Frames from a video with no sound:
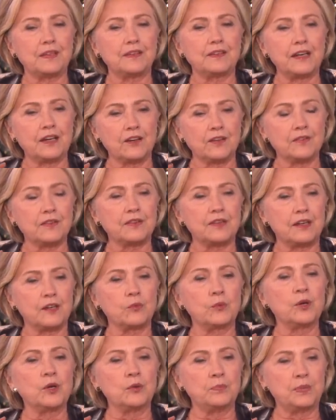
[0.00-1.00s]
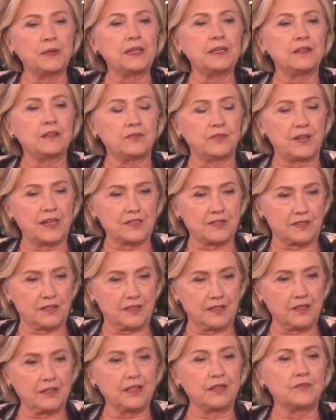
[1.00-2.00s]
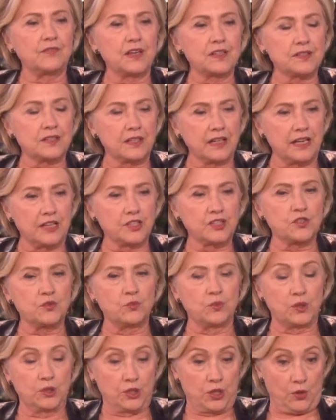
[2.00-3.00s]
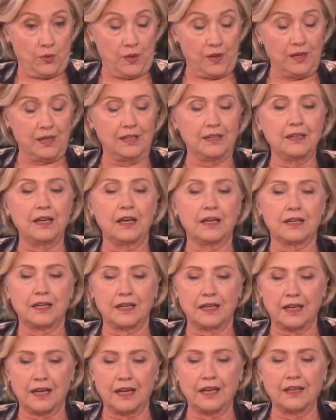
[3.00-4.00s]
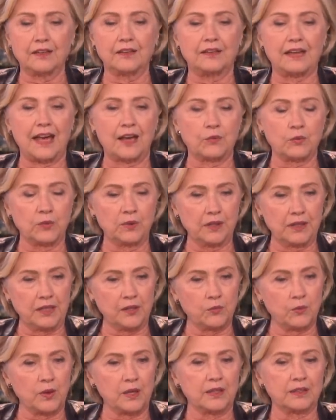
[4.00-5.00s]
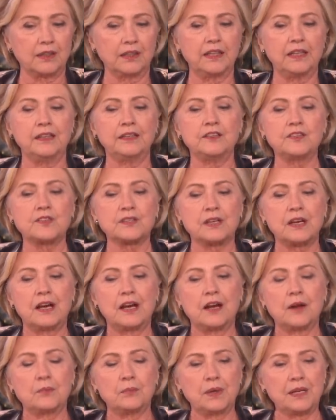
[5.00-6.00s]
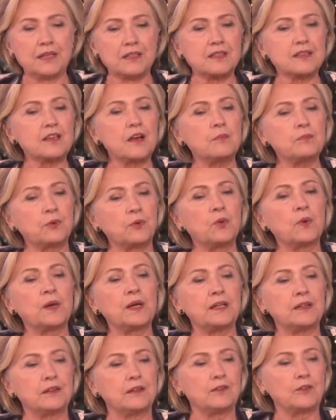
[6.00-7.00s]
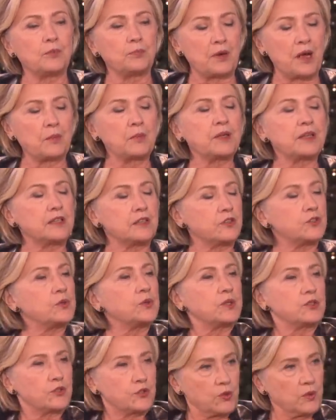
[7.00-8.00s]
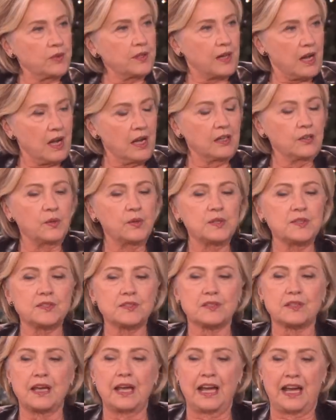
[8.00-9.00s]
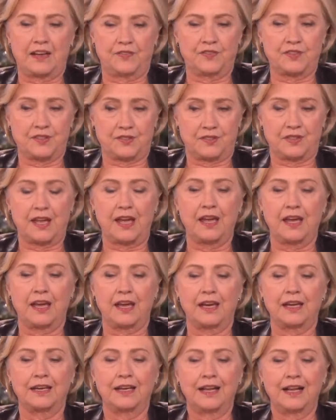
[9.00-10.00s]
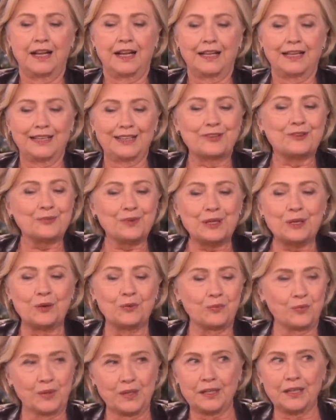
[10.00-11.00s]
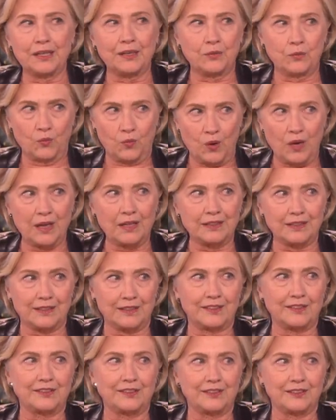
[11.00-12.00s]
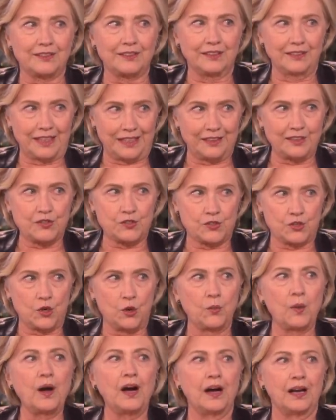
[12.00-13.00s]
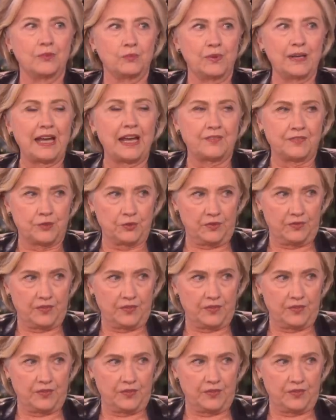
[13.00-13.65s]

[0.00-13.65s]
there, there will be an invest, the investigation will go on and that will lead where it leads. But at some point, Republicans who control the Congress have to say, you know, we don't really want to let this go on. We have to